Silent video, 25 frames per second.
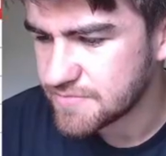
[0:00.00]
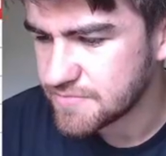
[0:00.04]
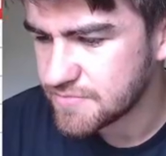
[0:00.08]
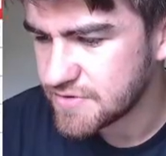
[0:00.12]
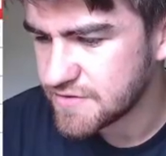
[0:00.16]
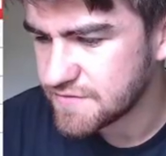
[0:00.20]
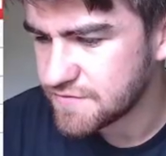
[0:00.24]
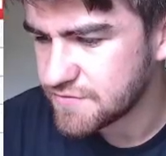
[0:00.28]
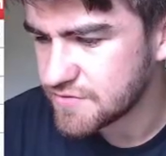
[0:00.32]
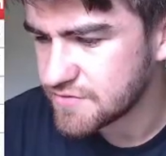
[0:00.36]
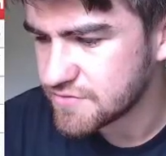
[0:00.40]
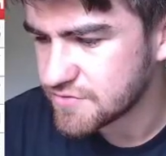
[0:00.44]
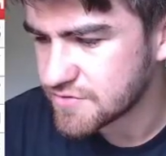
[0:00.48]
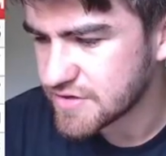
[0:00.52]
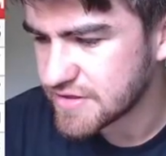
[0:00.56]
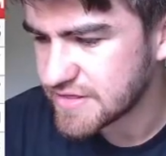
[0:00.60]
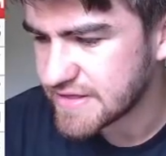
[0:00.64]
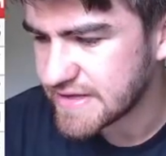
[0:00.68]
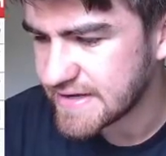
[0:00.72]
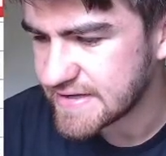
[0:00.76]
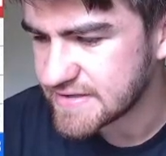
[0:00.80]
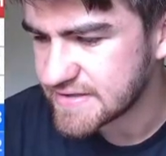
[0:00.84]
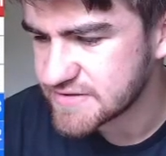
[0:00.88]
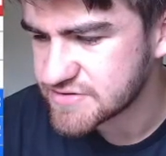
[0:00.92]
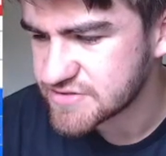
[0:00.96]
if we look at
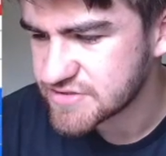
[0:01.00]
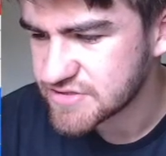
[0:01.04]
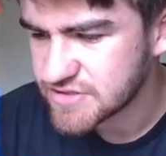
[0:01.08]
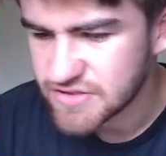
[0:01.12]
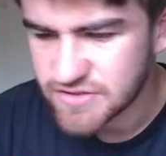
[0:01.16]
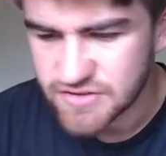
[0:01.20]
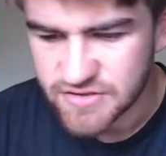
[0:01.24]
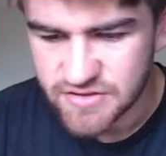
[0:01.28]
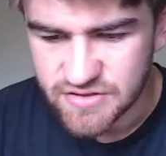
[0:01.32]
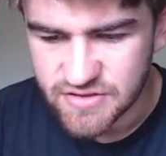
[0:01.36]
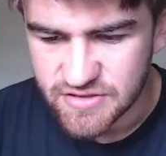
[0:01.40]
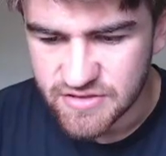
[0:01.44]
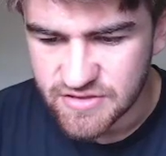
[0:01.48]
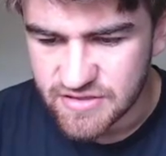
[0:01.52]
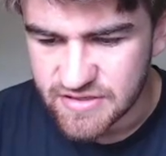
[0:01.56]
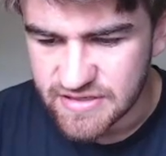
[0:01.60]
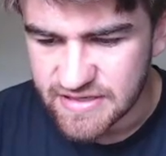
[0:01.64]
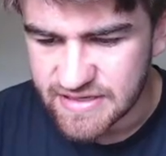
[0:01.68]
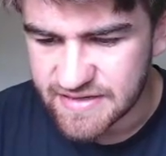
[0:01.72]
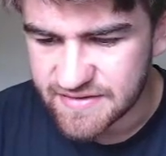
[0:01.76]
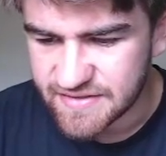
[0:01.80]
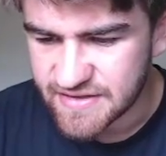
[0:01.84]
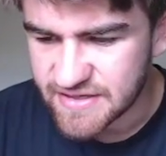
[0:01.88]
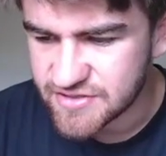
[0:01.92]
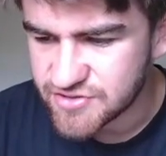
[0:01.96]
that,
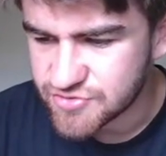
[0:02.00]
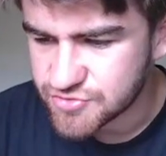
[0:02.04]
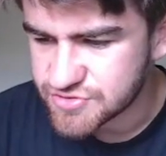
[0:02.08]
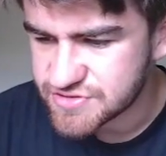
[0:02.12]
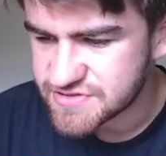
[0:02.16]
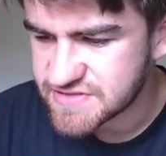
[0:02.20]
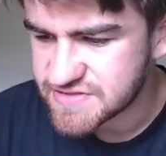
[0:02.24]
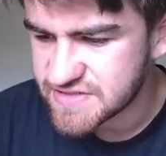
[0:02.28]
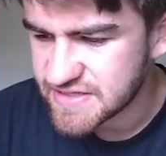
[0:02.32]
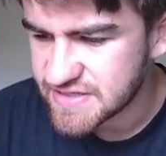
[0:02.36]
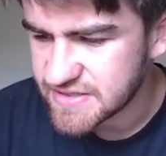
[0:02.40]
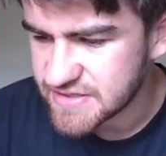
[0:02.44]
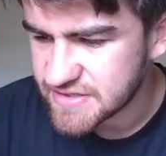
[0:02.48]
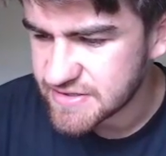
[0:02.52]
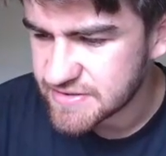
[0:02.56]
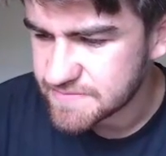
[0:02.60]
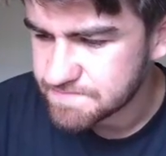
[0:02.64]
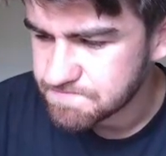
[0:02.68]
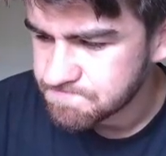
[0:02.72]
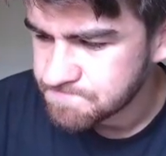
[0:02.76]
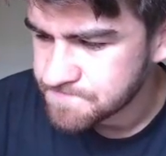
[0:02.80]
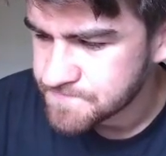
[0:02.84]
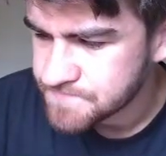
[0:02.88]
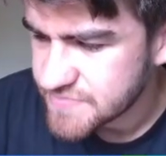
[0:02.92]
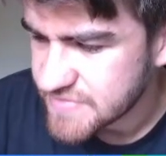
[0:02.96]
and then you'll
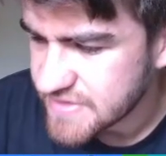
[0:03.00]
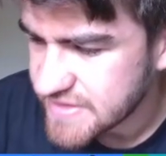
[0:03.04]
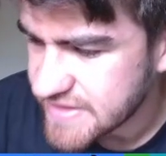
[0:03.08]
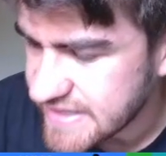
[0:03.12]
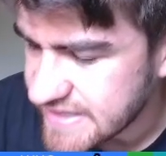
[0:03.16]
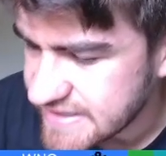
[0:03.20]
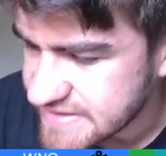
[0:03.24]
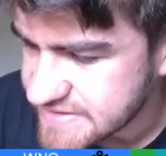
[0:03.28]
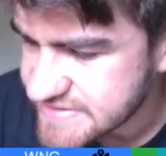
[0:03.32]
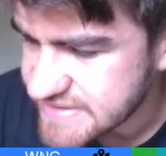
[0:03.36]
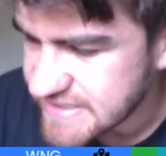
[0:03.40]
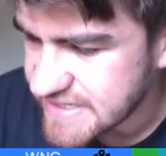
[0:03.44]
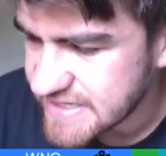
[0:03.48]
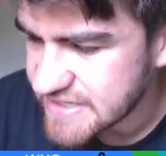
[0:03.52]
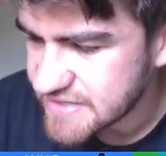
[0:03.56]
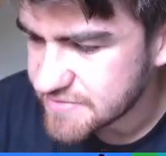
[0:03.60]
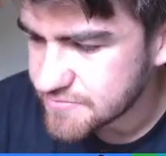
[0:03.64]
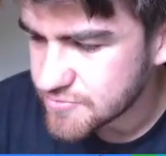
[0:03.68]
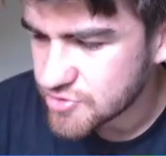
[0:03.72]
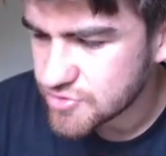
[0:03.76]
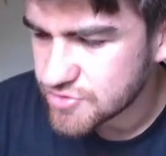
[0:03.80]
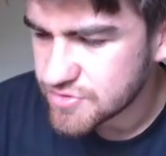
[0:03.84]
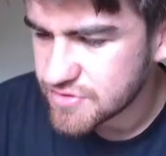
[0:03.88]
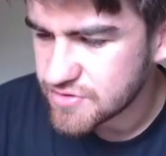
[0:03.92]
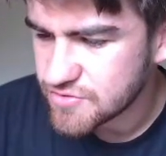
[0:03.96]
see that
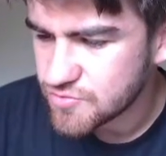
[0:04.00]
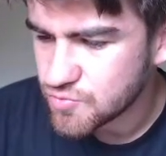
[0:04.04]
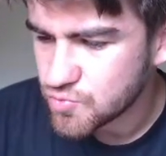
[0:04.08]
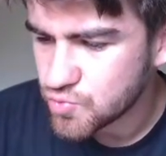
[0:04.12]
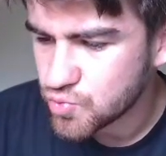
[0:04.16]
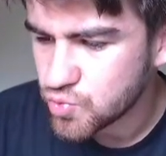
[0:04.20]
Amon